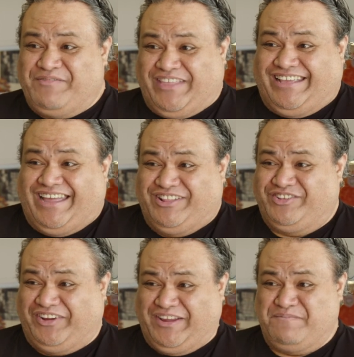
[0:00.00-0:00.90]
the
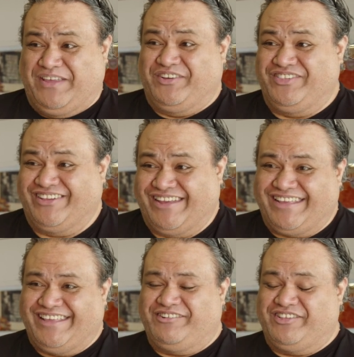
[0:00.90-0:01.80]
country music,
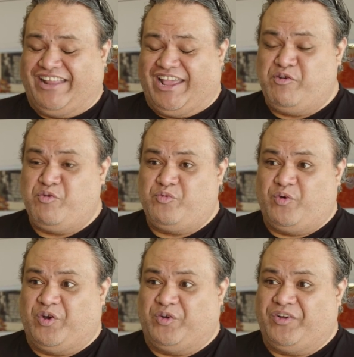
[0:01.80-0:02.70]
it was like,
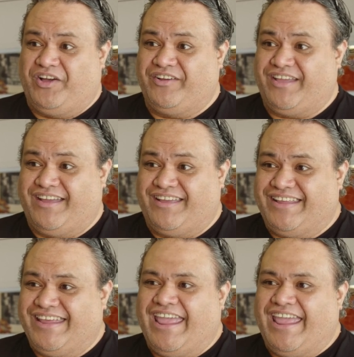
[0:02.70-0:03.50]
whoa, okay.